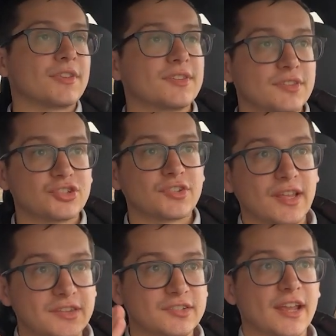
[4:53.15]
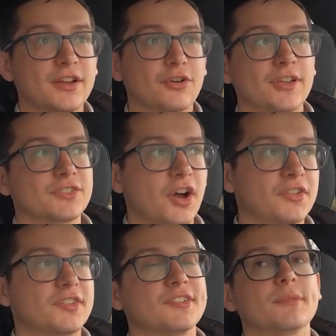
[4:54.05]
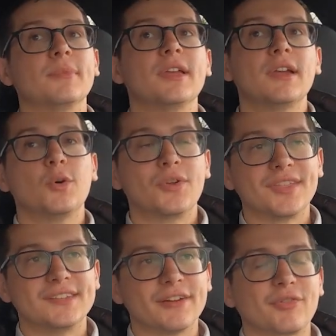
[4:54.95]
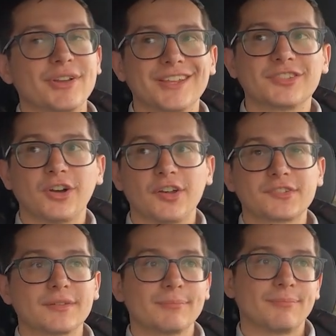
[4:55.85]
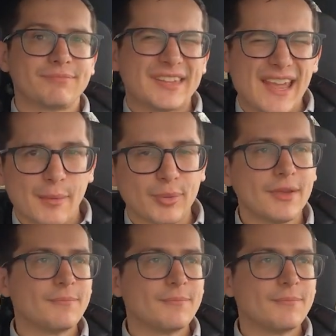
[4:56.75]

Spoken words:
This is just a standard exhaust system with a different exhaust tip.